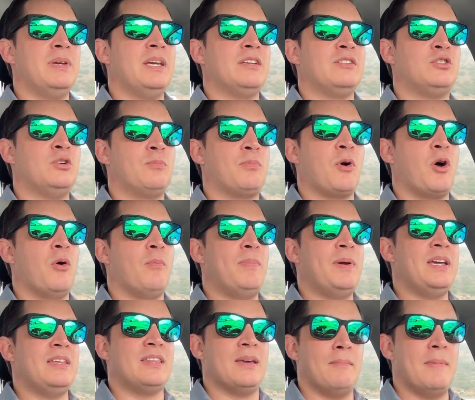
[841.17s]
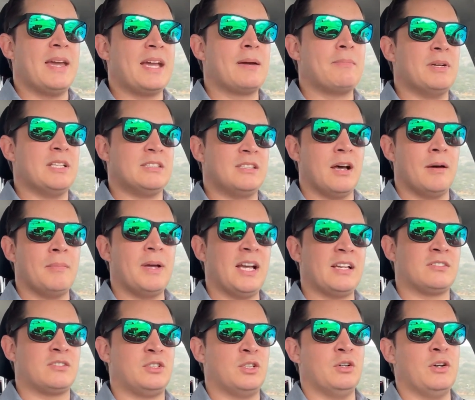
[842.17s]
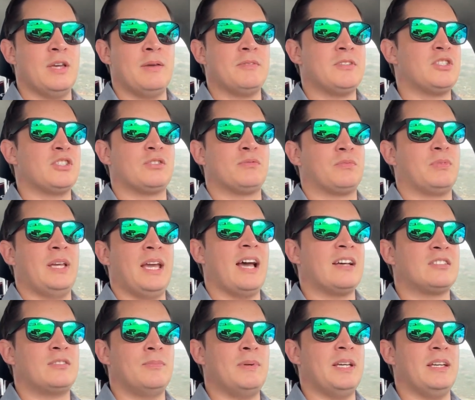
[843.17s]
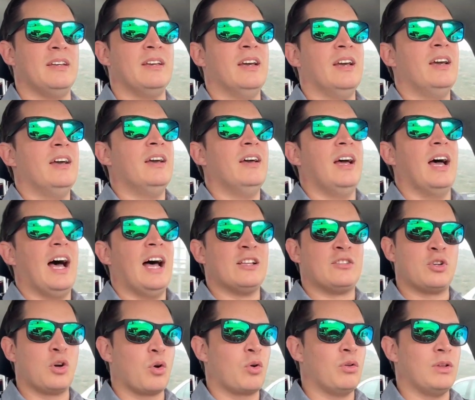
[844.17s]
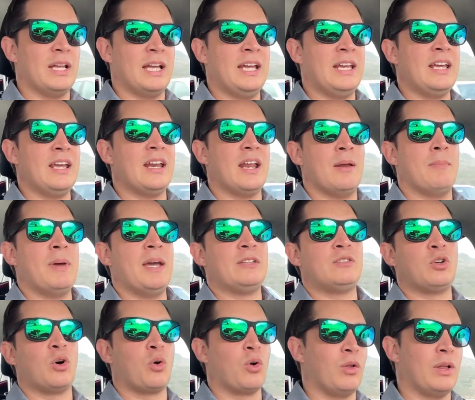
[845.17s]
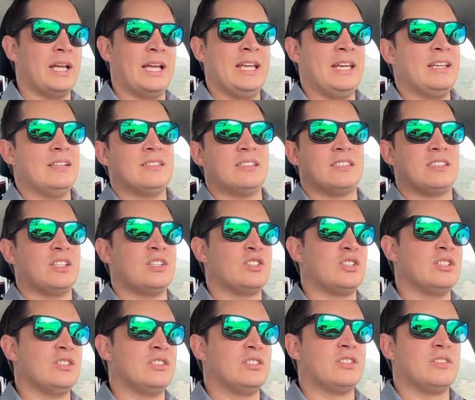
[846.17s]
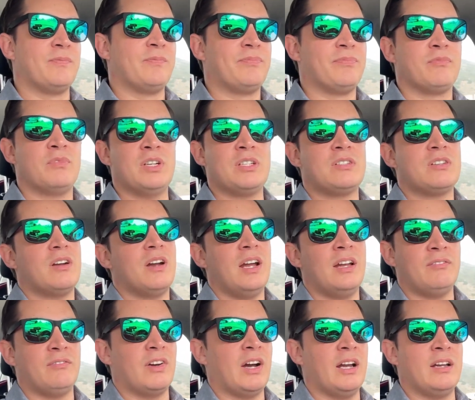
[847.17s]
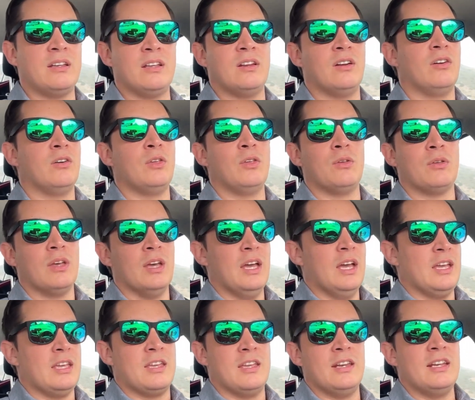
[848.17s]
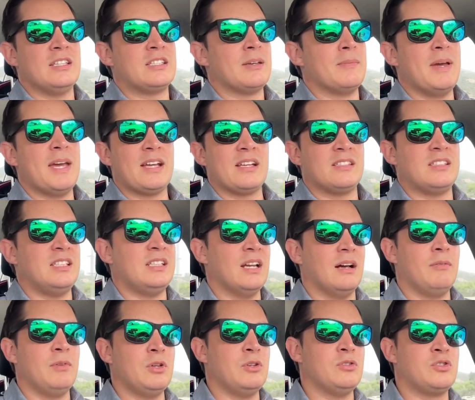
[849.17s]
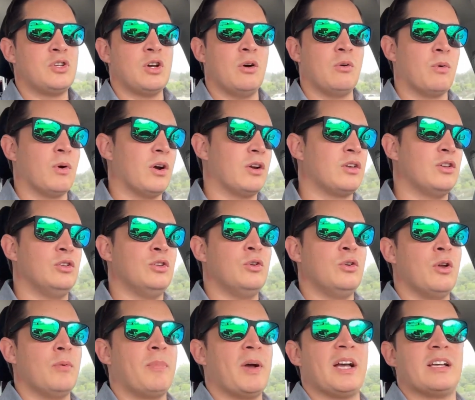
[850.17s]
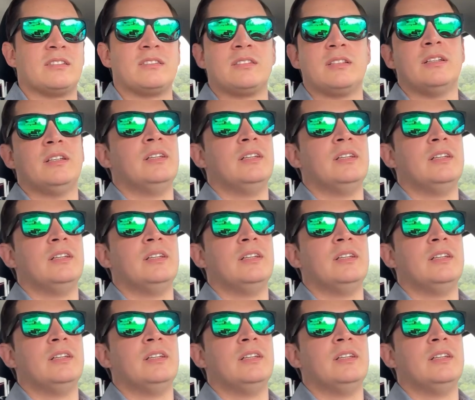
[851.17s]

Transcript: being super OP, they make him a dumbass too. He has to be a total idiot and make total idiot decisions, which, all right, fine, you need to make a CW show work, you do your best.